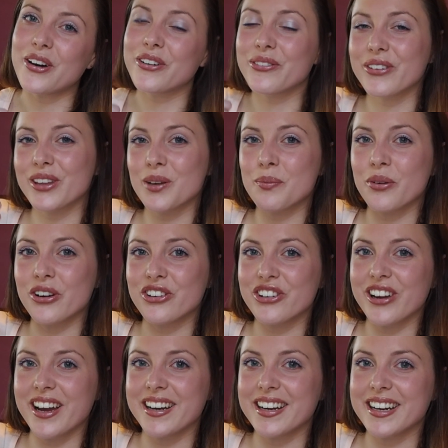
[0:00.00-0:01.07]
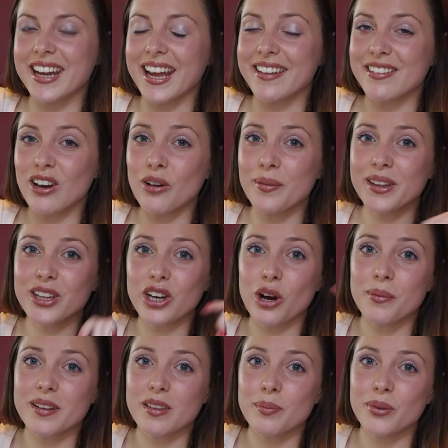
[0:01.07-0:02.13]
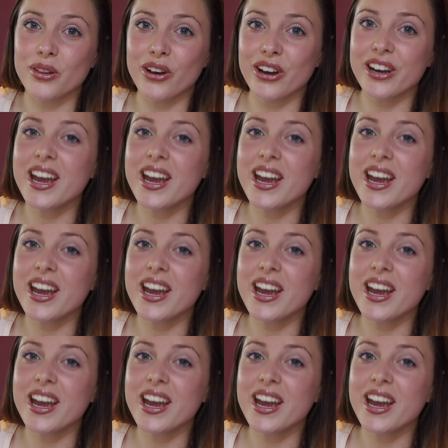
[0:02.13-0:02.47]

I'd really appreciate it, and tell me in the comments below